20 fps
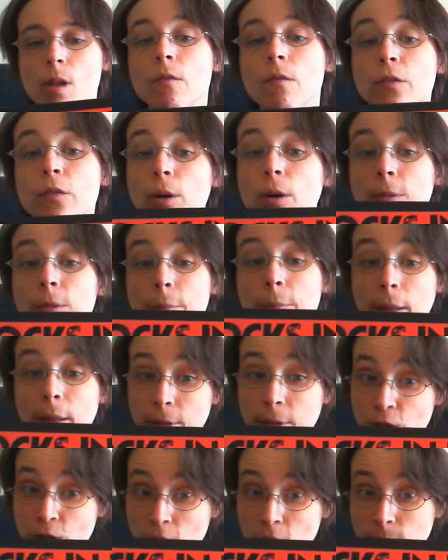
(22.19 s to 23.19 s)
from the
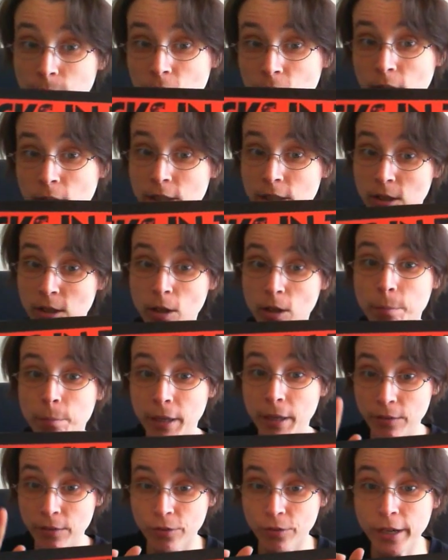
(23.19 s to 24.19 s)
publisher, so I did not
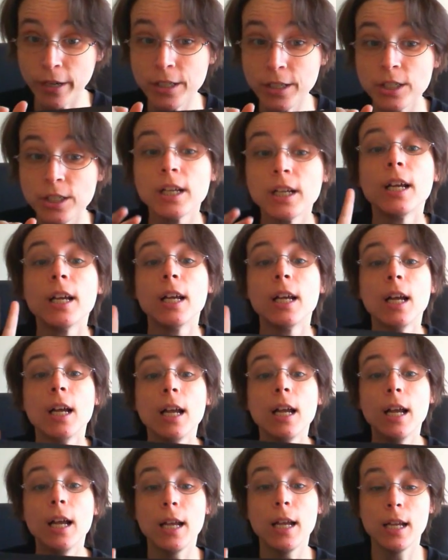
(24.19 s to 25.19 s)
pay for it.
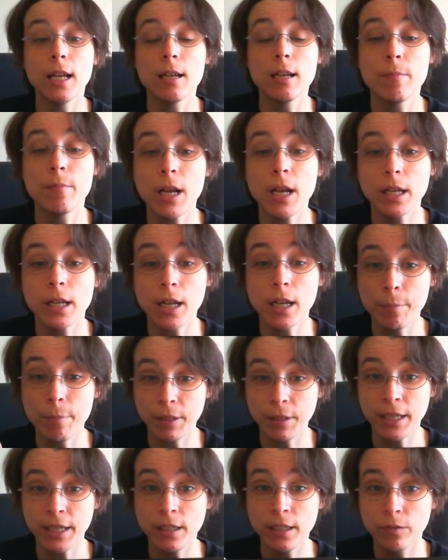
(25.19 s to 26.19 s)
And I
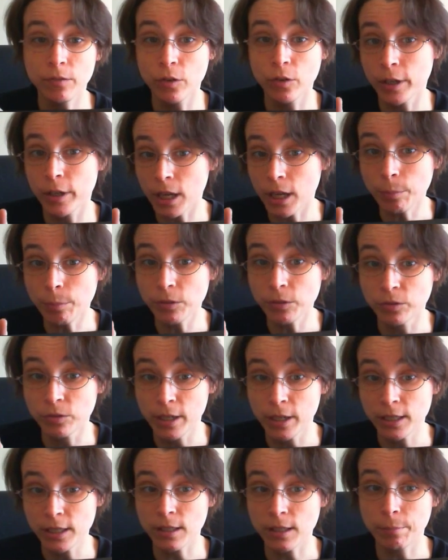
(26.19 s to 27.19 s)
played it for a couple of
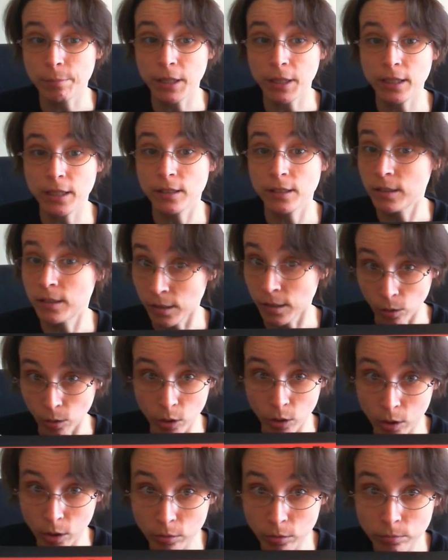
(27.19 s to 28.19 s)
weeks. I played it
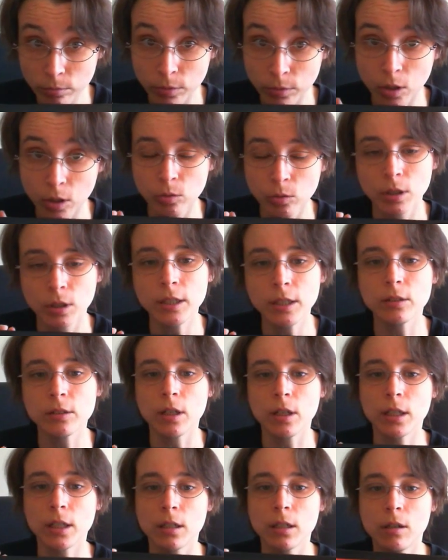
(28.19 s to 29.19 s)
solo only,
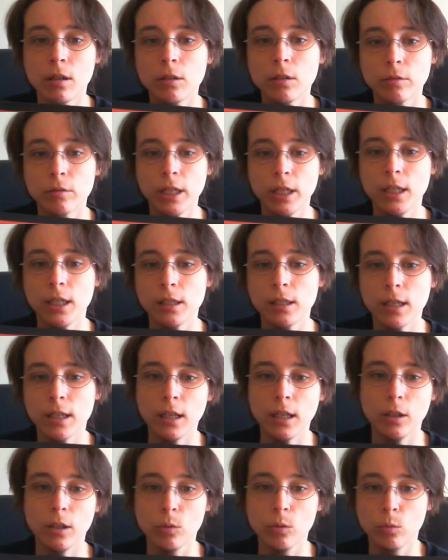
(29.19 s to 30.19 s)
so I cannot really
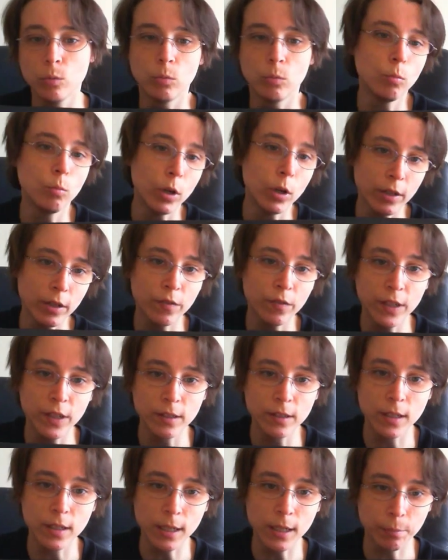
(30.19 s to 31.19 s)
tell you what it
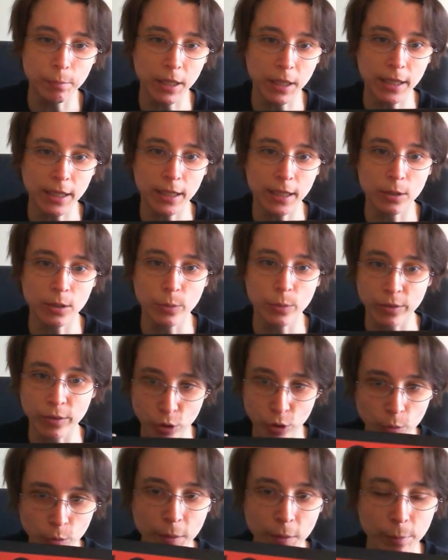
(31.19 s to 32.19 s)
feels like playing it with
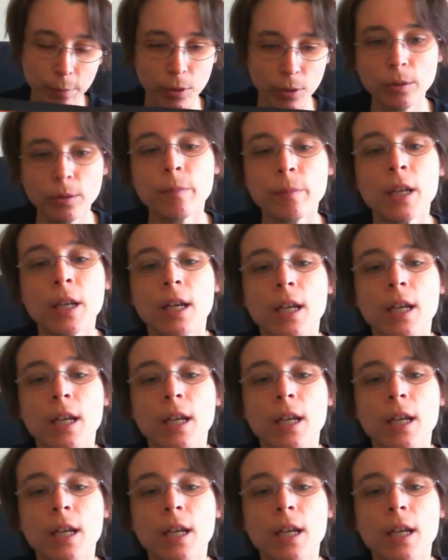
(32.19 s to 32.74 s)
2 people.